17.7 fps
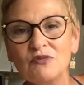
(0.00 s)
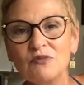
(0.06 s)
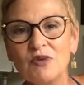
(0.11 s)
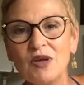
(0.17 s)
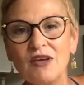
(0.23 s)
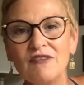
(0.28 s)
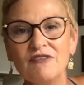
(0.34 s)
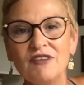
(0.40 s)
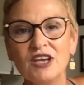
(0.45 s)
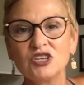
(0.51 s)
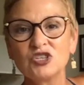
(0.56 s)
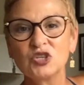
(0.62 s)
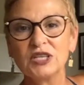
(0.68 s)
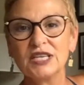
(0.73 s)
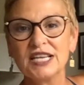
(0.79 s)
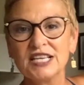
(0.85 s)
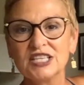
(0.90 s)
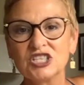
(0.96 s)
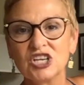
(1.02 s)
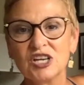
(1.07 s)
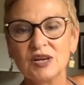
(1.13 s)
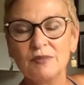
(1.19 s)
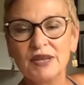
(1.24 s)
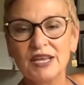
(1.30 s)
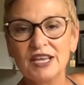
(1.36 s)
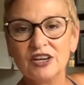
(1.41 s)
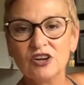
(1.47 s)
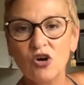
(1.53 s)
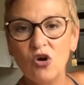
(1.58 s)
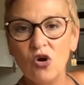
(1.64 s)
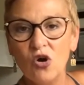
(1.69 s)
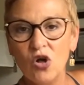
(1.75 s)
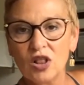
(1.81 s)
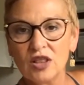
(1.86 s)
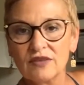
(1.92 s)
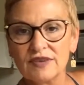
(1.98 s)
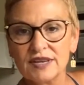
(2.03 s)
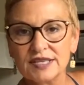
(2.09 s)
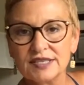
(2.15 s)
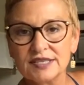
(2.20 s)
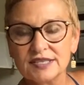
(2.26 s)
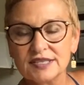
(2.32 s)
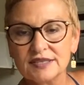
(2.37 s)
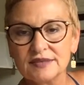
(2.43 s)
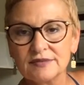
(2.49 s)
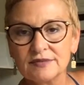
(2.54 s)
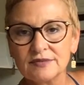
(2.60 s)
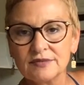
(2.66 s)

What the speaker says: eventually it's going to be in all of us,